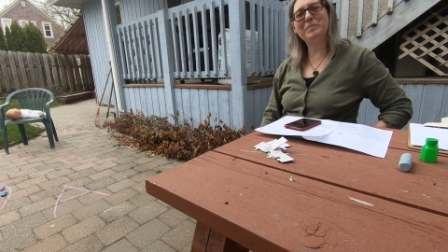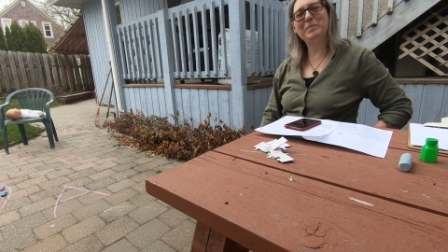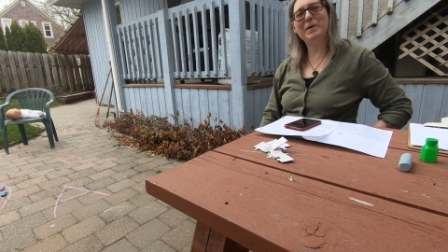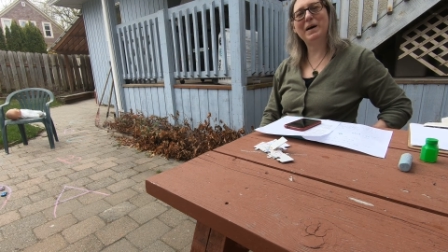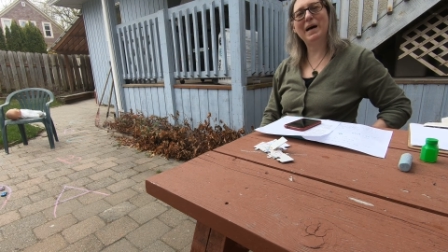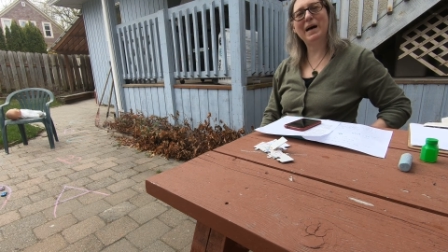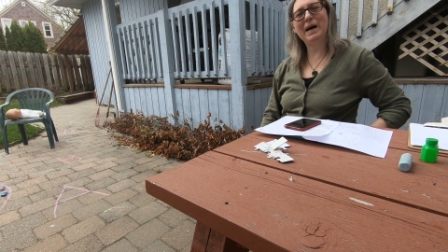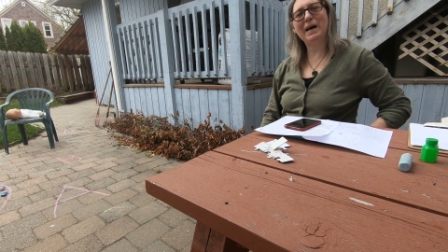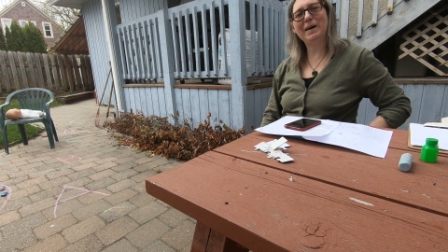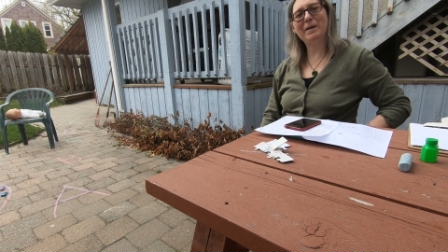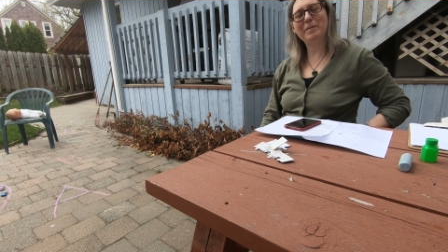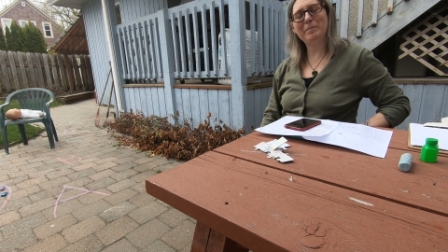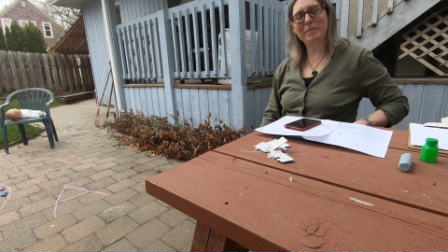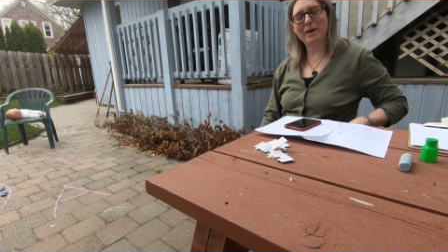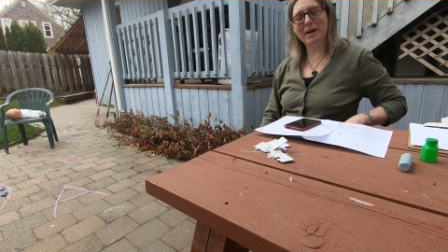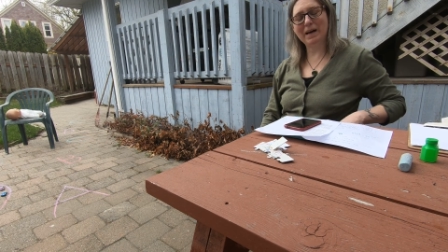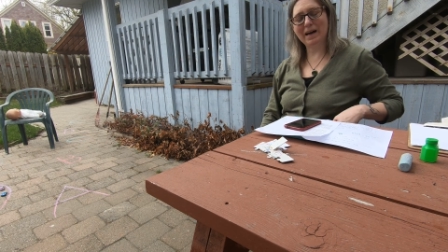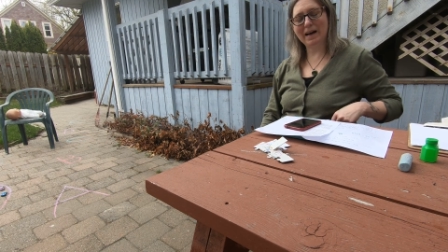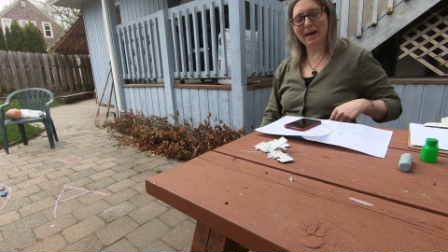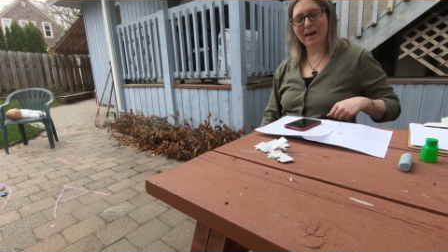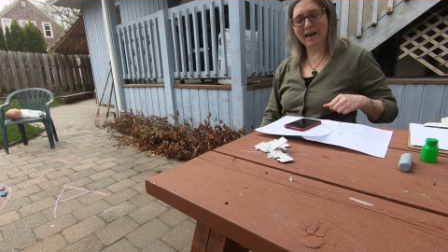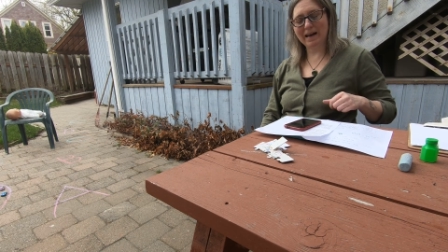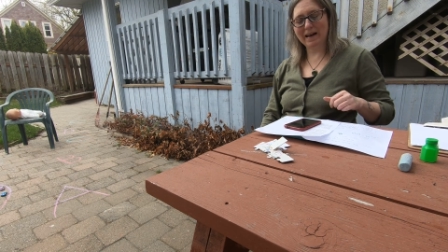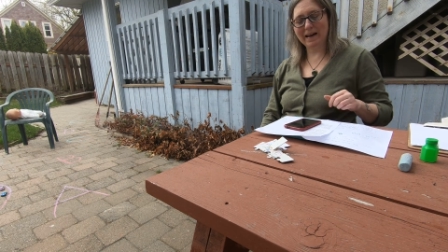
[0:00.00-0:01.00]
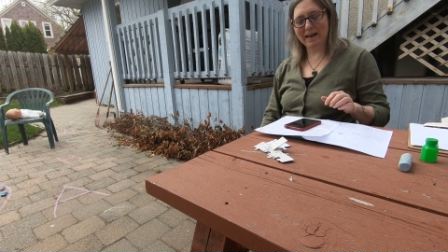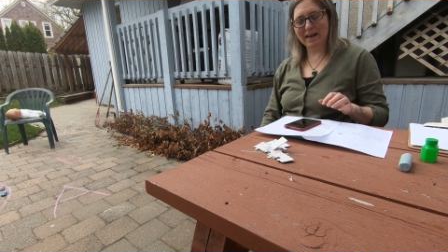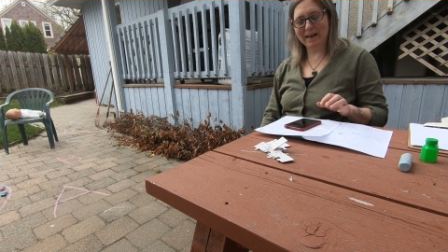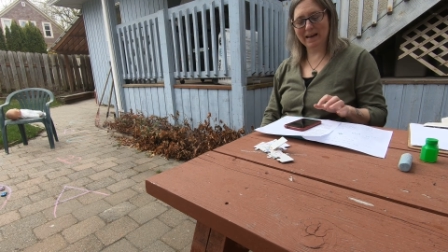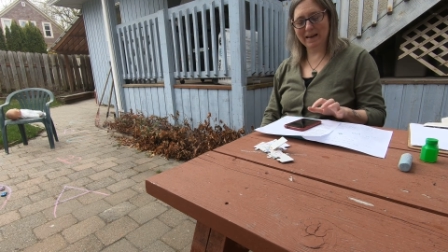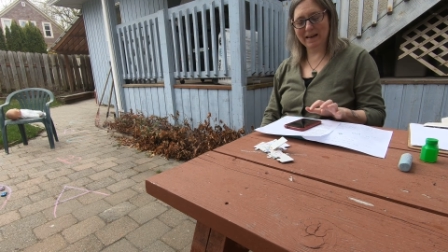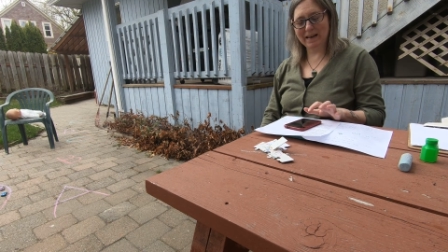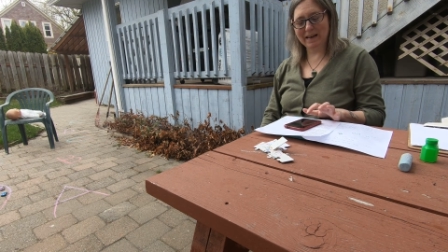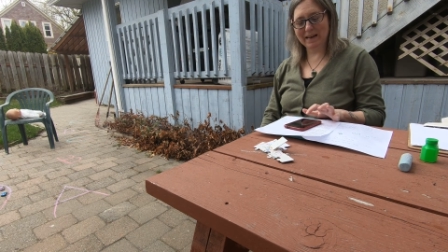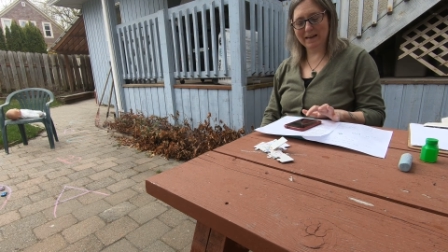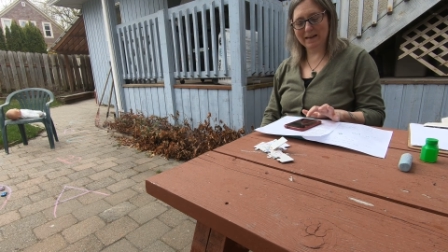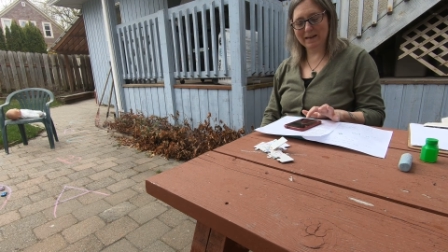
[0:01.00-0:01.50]
bye
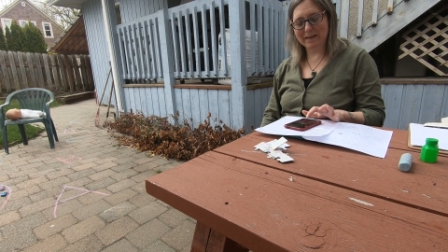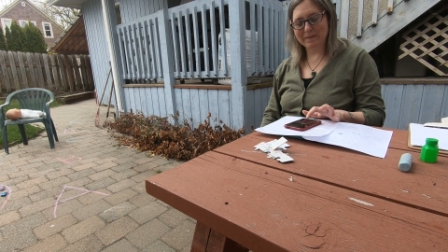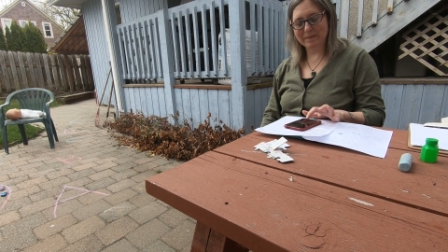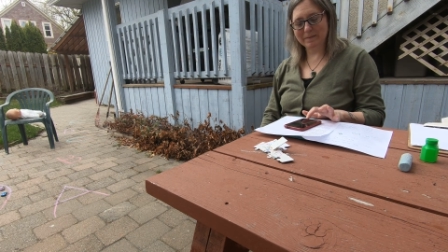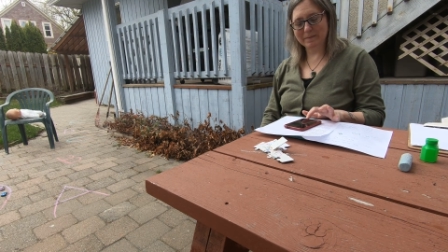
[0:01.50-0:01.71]
bye.